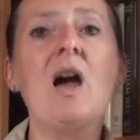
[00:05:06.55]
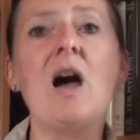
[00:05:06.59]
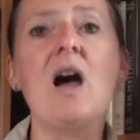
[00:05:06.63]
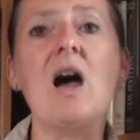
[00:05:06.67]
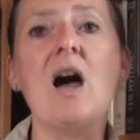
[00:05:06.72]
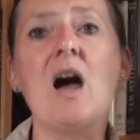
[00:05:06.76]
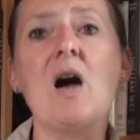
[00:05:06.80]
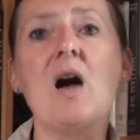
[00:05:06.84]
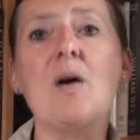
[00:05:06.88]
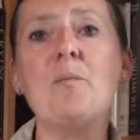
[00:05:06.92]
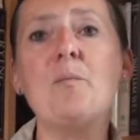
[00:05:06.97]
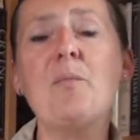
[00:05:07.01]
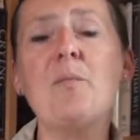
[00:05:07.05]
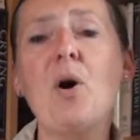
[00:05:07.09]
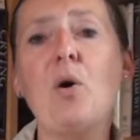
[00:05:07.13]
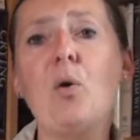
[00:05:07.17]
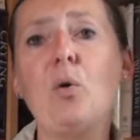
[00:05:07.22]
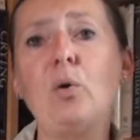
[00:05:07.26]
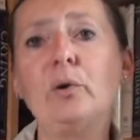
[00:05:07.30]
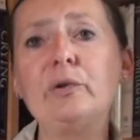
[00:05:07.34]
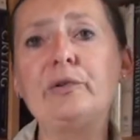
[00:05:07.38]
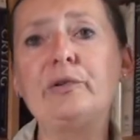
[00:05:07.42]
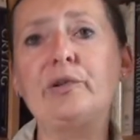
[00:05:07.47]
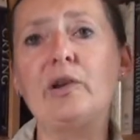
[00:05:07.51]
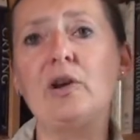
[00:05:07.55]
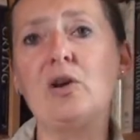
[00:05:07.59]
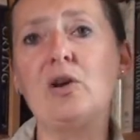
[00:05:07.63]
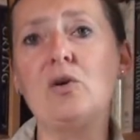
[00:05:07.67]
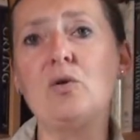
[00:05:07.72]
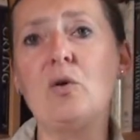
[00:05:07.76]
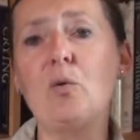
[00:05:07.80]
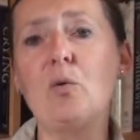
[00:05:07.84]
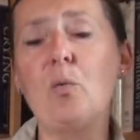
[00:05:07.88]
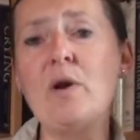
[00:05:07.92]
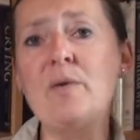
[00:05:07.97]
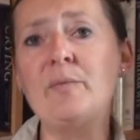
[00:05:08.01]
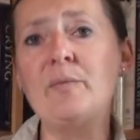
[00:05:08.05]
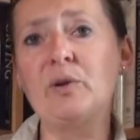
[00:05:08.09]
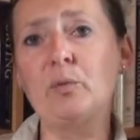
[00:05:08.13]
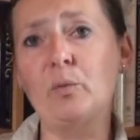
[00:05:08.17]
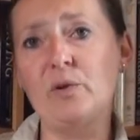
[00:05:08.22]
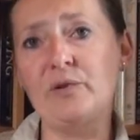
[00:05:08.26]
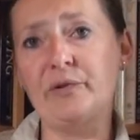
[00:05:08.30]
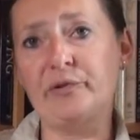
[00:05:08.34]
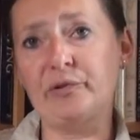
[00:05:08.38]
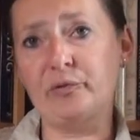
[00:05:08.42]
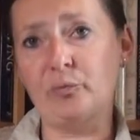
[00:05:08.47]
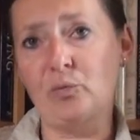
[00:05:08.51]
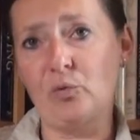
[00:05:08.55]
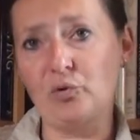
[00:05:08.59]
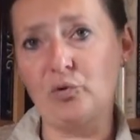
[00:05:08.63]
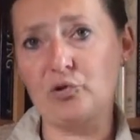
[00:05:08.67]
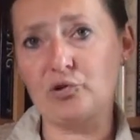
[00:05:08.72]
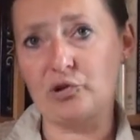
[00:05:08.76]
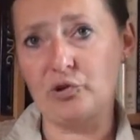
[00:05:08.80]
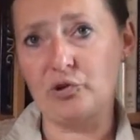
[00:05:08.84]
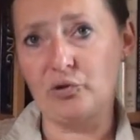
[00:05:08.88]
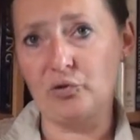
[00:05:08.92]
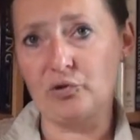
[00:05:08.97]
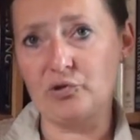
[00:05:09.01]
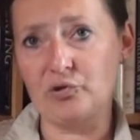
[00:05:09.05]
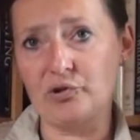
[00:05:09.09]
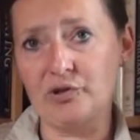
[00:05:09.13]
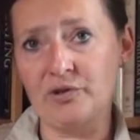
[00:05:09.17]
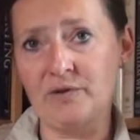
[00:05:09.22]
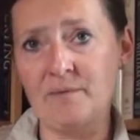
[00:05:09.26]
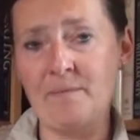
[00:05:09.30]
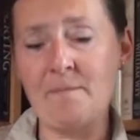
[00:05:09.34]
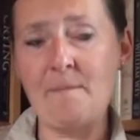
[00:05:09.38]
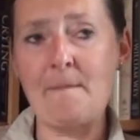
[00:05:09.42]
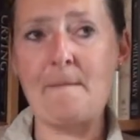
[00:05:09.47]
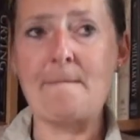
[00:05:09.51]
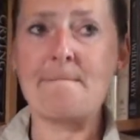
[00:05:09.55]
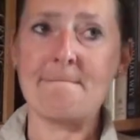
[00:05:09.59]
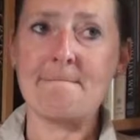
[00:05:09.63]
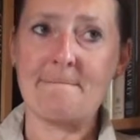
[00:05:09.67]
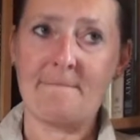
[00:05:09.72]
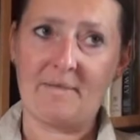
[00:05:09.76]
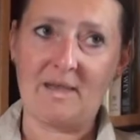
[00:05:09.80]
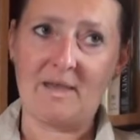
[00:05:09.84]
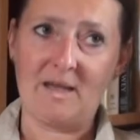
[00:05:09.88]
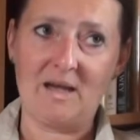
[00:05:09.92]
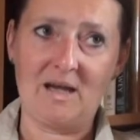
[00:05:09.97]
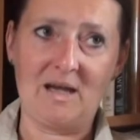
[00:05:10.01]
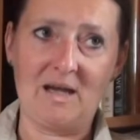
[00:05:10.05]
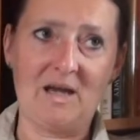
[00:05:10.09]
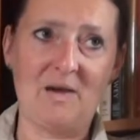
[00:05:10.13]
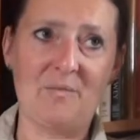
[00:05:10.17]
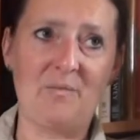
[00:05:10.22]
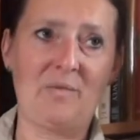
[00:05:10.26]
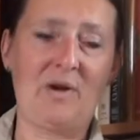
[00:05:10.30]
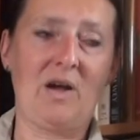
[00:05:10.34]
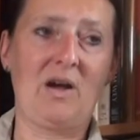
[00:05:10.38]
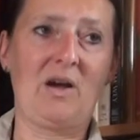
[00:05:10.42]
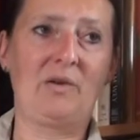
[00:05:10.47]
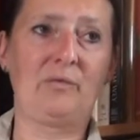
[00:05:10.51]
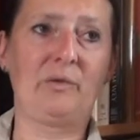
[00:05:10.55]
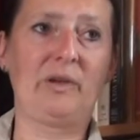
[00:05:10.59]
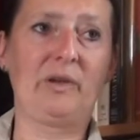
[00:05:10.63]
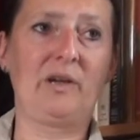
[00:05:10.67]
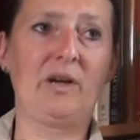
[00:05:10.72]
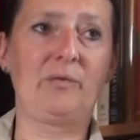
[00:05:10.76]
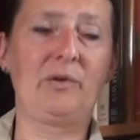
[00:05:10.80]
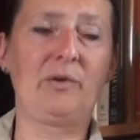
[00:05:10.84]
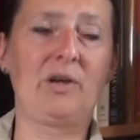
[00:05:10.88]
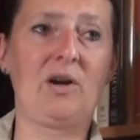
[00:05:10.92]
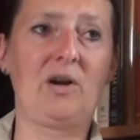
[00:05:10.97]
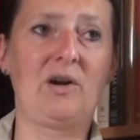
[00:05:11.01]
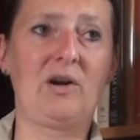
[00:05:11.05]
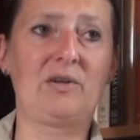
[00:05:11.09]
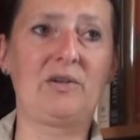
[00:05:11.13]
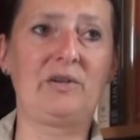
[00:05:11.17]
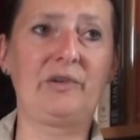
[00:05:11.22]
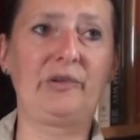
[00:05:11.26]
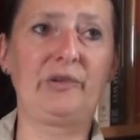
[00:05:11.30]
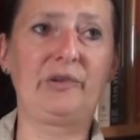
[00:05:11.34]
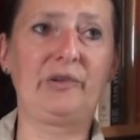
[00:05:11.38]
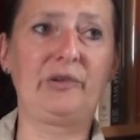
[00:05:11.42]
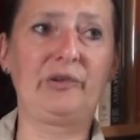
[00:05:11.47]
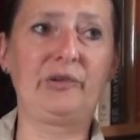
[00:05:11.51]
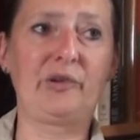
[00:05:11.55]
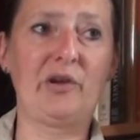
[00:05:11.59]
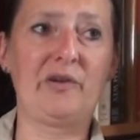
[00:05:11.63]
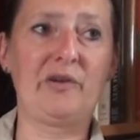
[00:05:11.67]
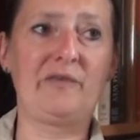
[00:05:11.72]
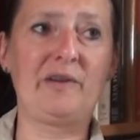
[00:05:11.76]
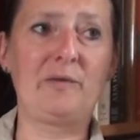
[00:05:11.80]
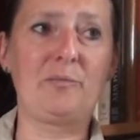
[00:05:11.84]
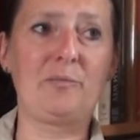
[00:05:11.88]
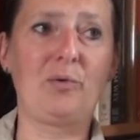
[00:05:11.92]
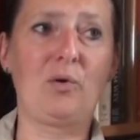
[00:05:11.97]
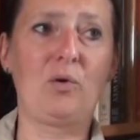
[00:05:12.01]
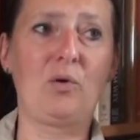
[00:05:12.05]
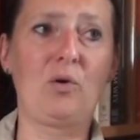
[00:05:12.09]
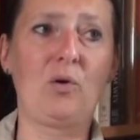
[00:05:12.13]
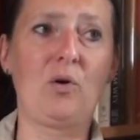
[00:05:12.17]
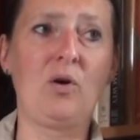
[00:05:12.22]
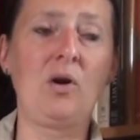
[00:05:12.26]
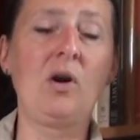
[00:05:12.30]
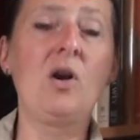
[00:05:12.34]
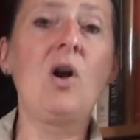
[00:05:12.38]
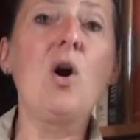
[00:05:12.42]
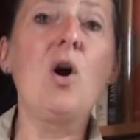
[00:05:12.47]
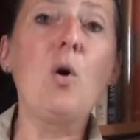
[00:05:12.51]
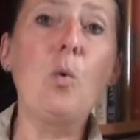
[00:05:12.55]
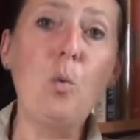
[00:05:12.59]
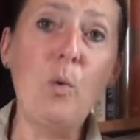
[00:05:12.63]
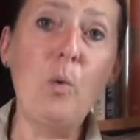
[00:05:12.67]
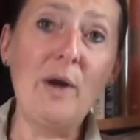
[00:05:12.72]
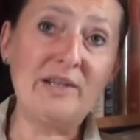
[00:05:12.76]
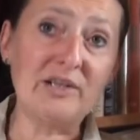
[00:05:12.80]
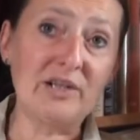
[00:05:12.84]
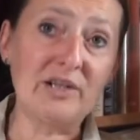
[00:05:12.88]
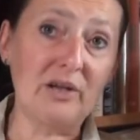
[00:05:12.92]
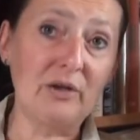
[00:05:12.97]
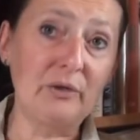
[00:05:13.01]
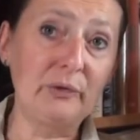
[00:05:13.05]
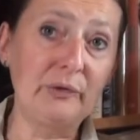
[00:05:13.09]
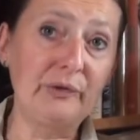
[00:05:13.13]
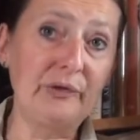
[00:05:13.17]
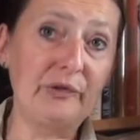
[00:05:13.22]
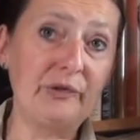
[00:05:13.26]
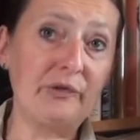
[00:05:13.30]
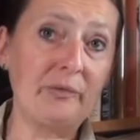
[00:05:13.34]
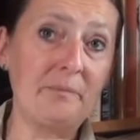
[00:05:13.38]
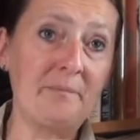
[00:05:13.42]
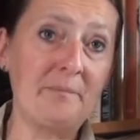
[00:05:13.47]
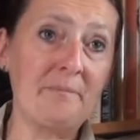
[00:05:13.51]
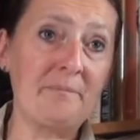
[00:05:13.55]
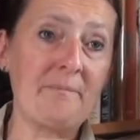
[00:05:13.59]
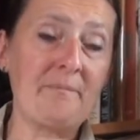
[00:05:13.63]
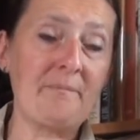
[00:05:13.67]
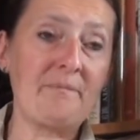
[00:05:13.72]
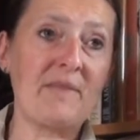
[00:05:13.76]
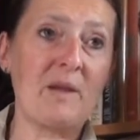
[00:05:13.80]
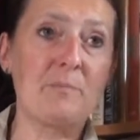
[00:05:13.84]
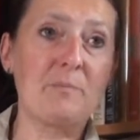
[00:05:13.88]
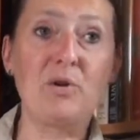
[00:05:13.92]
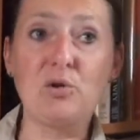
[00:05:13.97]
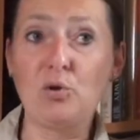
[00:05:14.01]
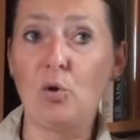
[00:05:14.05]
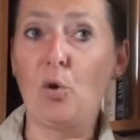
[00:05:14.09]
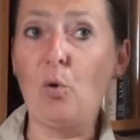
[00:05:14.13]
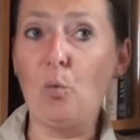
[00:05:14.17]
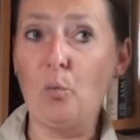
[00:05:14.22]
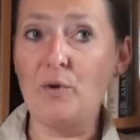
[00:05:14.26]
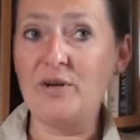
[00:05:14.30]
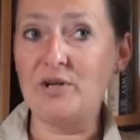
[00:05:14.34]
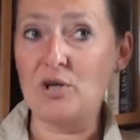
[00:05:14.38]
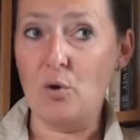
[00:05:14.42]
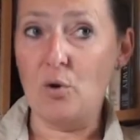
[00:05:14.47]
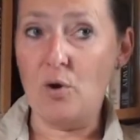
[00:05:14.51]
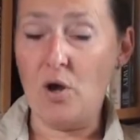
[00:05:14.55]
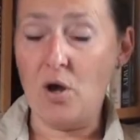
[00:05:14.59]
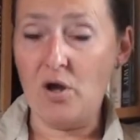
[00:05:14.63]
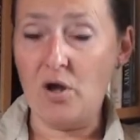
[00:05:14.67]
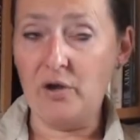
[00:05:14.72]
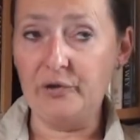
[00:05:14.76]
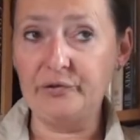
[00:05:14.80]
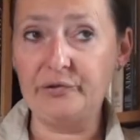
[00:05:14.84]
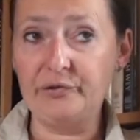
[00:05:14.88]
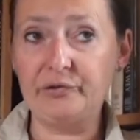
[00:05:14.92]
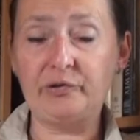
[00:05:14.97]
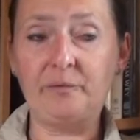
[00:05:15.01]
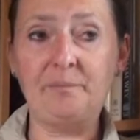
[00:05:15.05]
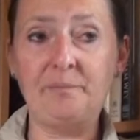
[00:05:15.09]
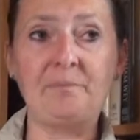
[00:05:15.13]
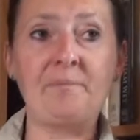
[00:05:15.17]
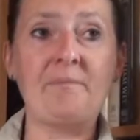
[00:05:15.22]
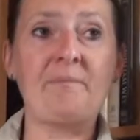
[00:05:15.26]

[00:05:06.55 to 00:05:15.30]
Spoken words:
But also women with small children are regarded as deserving poor, widows, but not widowers,